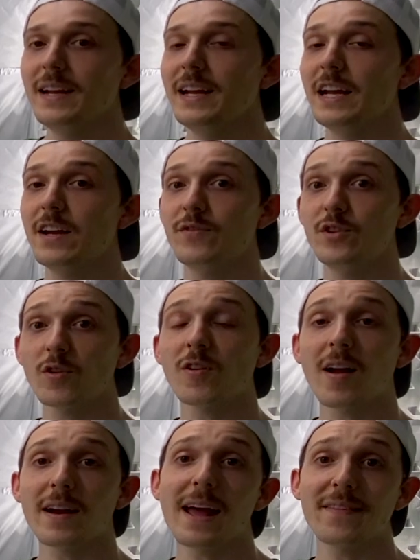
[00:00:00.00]
If you're
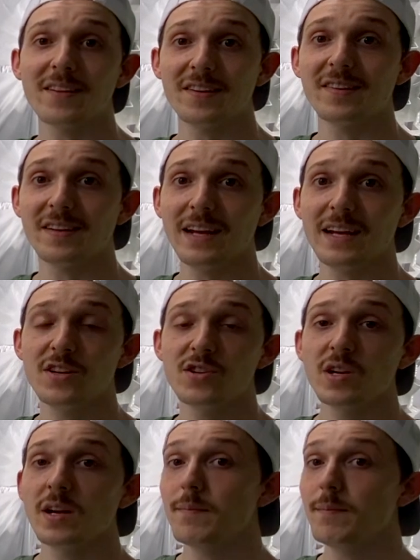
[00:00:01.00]
not at this stage,
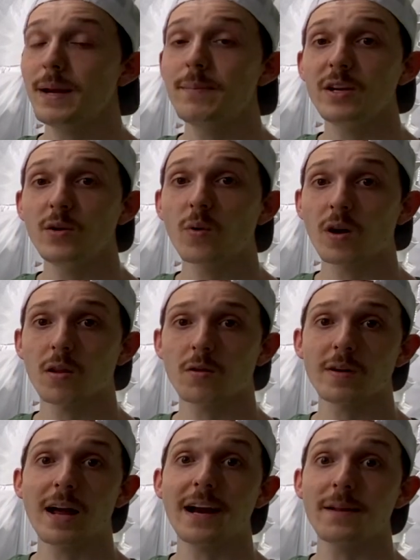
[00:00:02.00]
maybe you want to learn
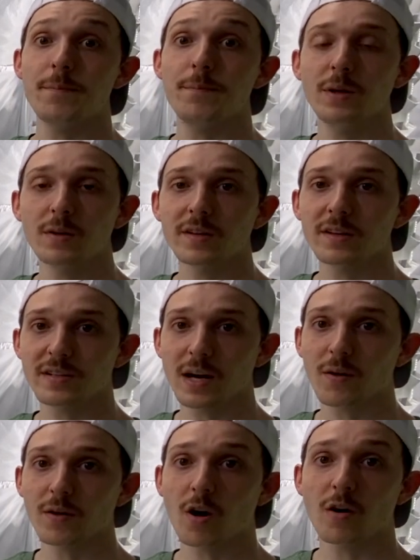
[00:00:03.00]
how to build a
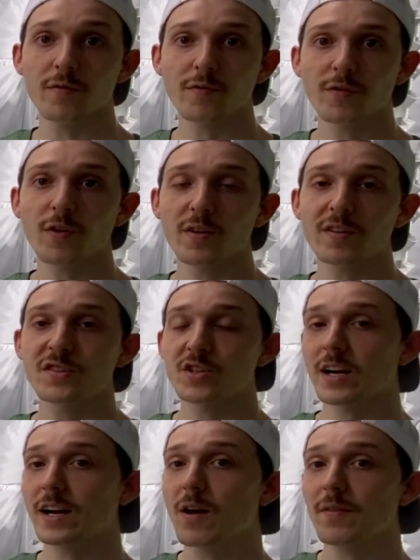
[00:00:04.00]
tower garden first,
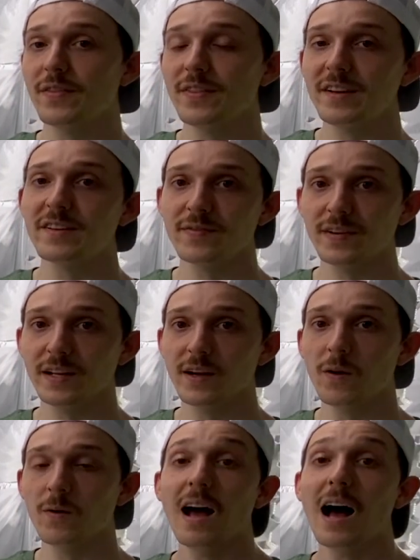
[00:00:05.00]
check out this video.